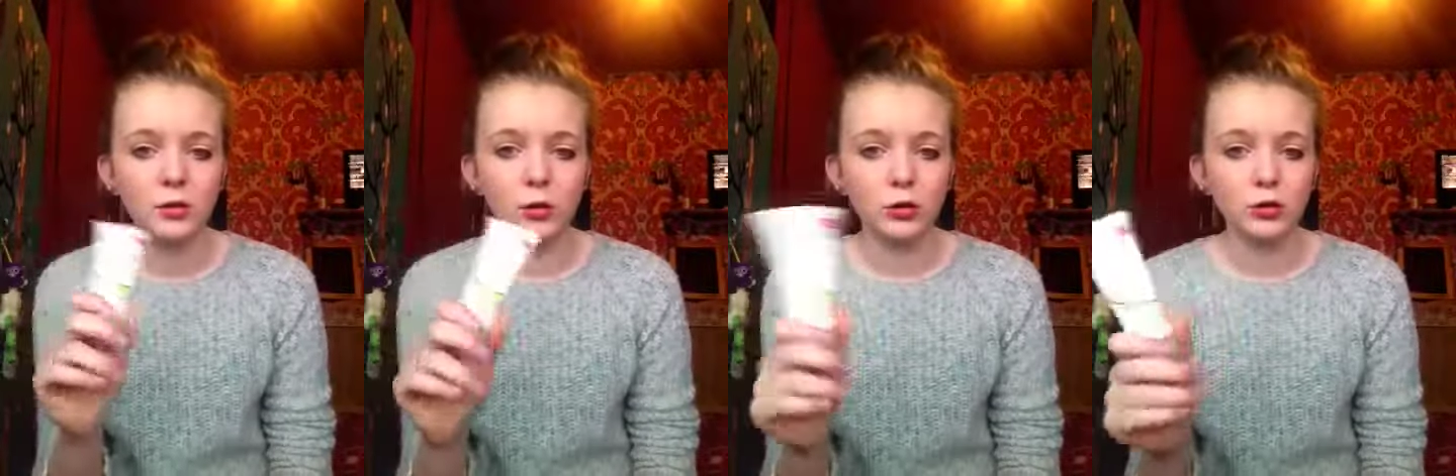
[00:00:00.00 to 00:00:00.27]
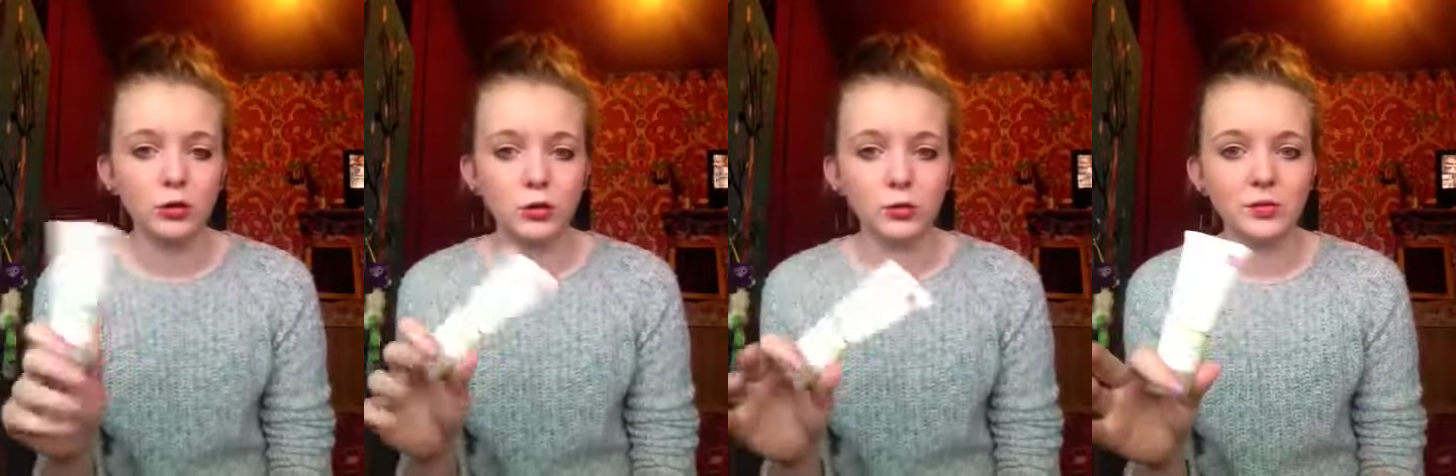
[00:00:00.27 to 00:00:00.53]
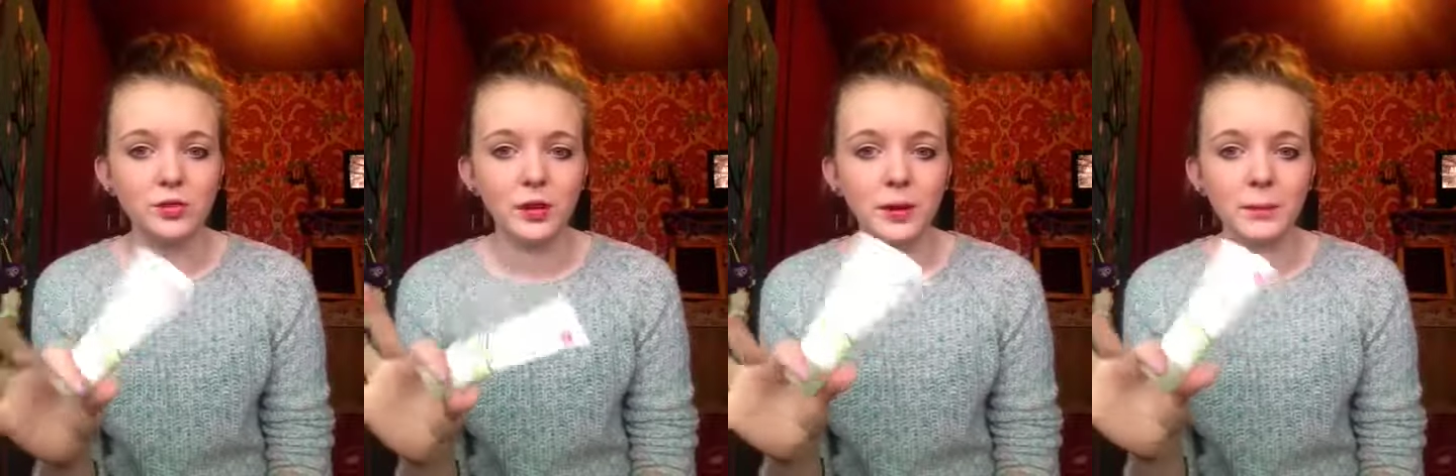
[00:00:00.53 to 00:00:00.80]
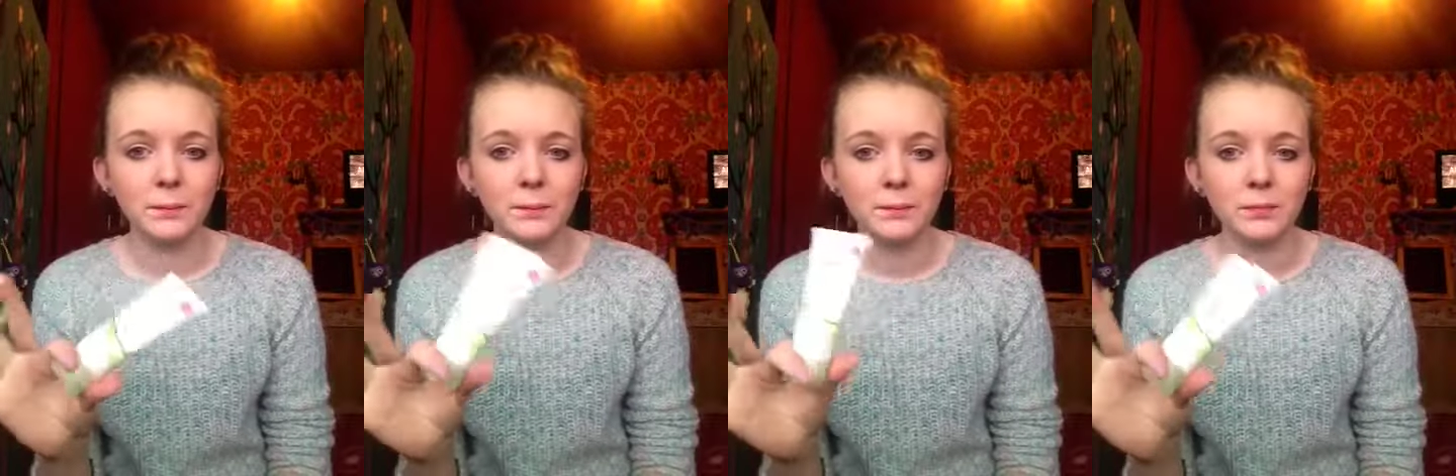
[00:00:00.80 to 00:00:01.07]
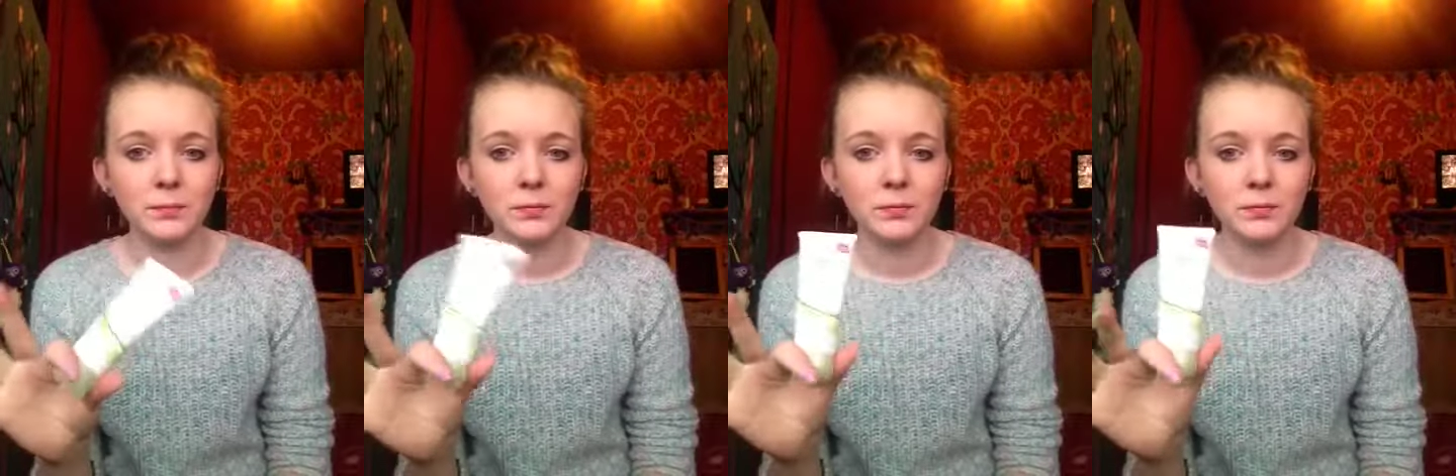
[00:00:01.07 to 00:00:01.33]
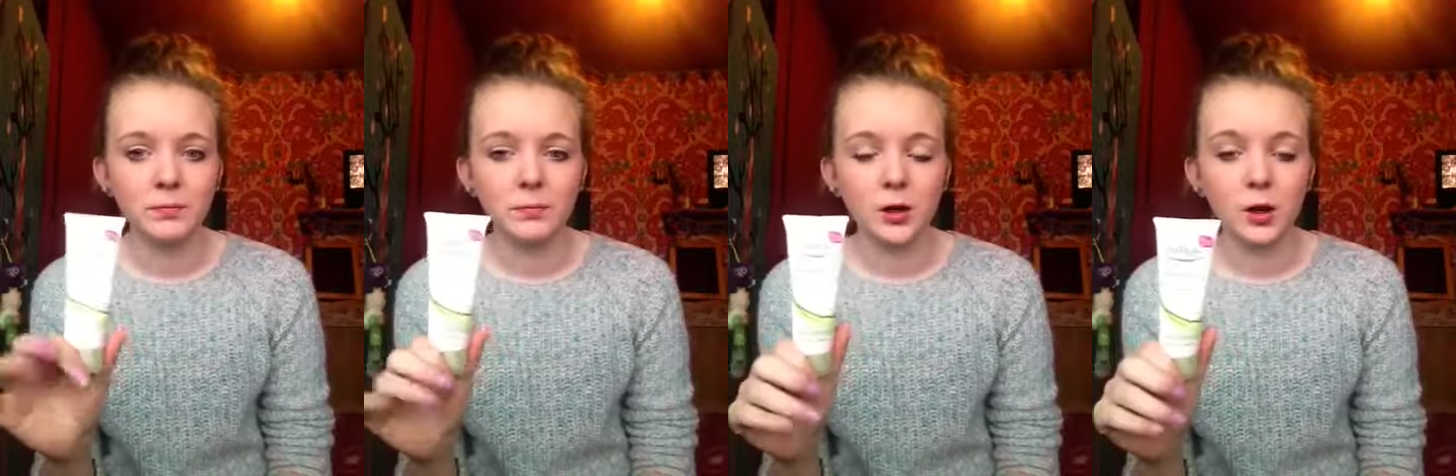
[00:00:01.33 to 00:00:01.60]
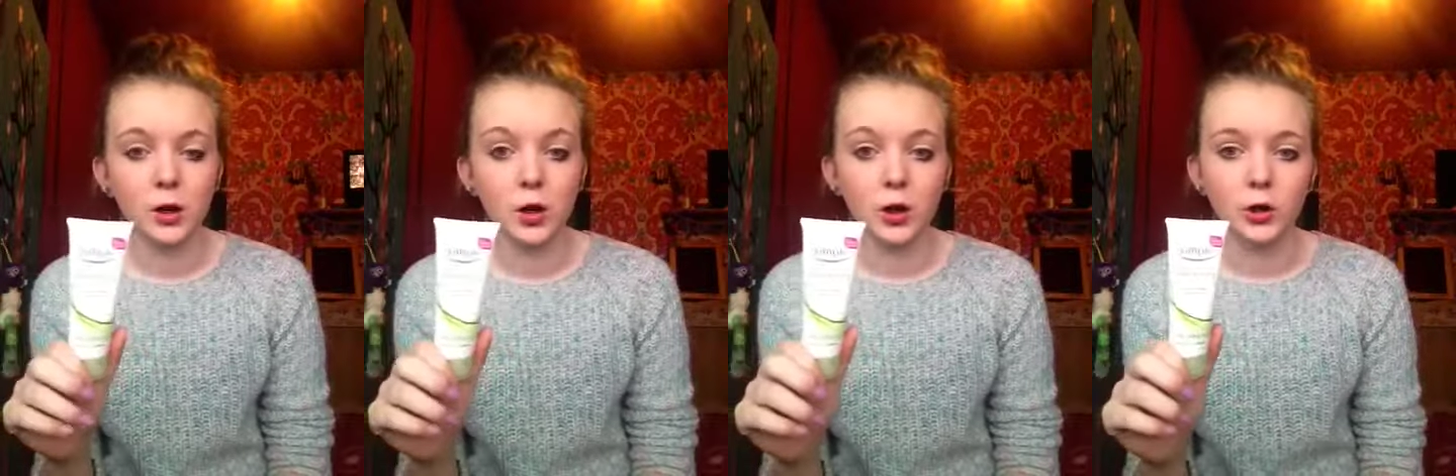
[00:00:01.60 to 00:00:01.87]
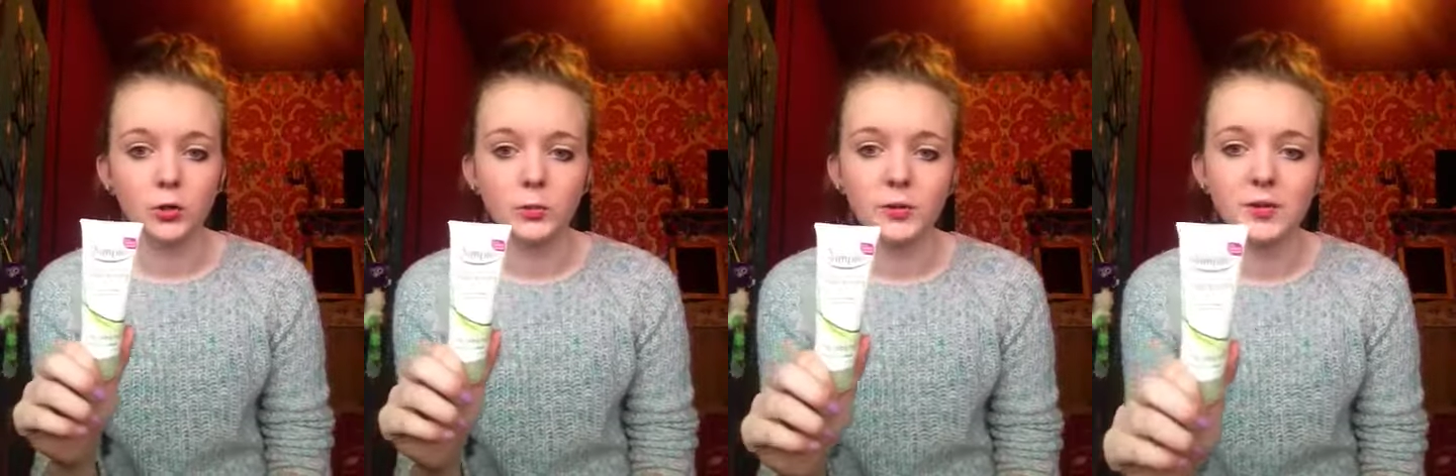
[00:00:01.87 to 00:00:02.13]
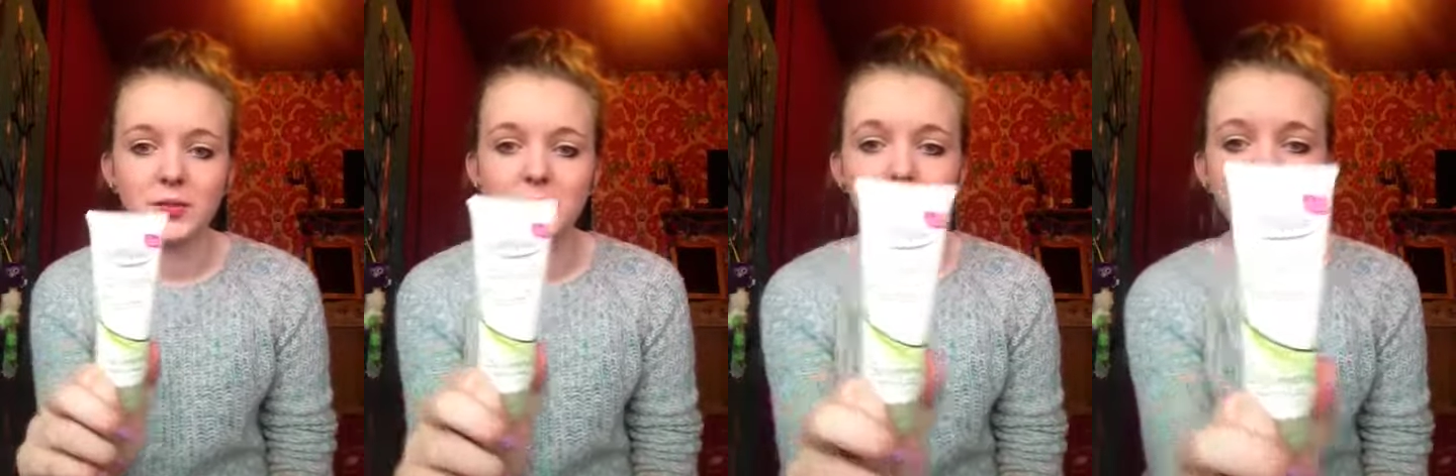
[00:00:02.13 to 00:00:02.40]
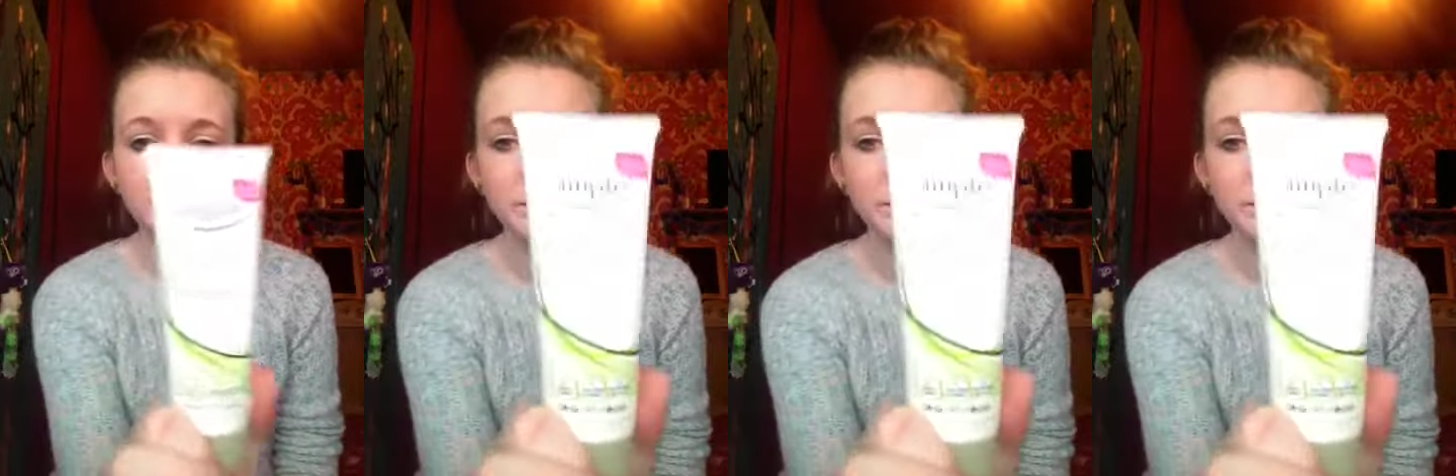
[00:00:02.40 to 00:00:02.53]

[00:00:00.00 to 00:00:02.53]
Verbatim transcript: not use it loads.